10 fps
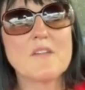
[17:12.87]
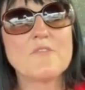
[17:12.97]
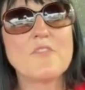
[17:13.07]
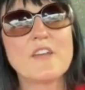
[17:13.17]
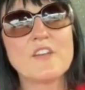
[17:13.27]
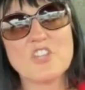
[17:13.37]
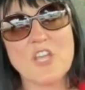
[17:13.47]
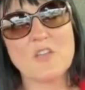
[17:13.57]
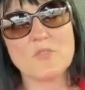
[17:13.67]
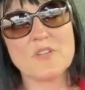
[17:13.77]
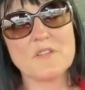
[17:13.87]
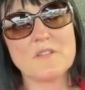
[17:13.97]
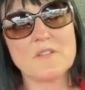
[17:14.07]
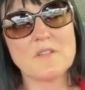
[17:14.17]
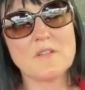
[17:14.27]
very genuine.
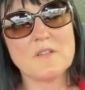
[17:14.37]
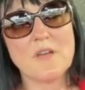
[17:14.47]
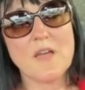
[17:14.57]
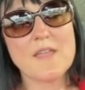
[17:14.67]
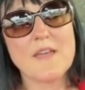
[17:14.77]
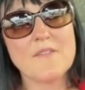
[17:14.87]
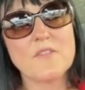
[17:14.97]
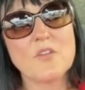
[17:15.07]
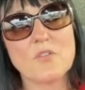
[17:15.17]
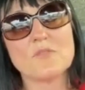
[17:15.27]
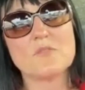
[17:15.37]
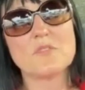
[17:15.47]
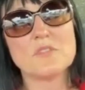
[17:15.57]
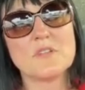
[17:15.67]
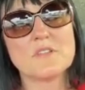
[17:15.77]
I have no
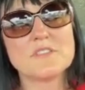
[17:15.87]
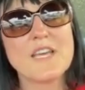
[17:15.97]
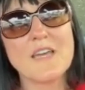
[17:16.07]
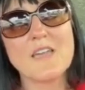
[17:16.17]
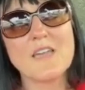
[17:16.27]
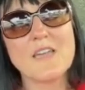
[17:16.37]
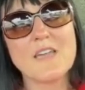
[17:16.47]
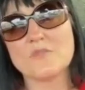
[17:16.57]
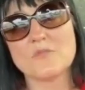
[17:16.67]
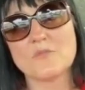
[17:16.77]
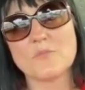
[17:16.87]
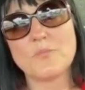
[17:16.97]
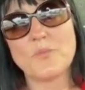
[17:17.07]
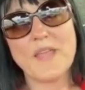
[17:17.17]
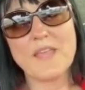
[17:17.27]
time to
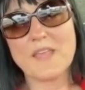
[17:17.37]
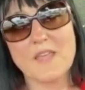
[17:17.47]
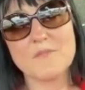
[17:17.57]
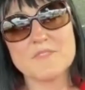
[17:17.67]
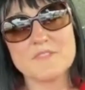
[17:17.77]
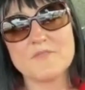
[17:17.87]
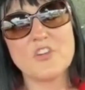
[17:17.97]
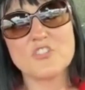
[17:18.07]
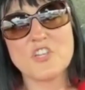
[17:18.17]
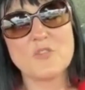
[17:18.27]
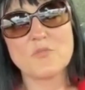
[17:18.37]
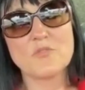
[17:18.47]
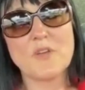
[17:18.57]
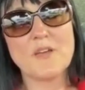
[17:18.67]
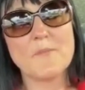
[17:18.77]
play games. Very
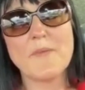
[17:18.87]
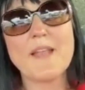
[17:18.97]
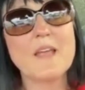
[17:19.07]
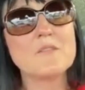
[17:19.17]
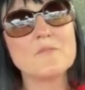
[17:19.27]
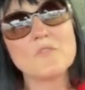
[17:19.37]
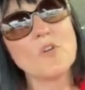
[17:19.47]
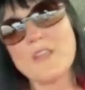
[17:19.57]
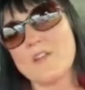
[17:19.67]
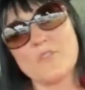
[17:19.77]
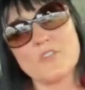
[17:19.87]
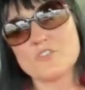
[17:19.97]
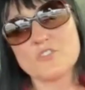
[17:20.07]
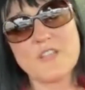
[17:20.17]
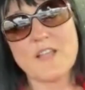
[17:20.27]
genuine. And I know a lot of
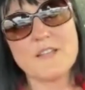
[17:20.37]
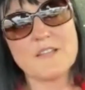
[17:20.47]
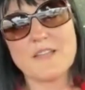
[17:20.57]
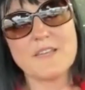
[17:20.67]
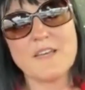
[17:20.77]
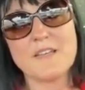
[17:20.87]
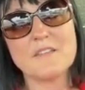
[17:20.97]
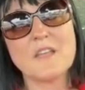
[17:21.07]
realtors that are like that.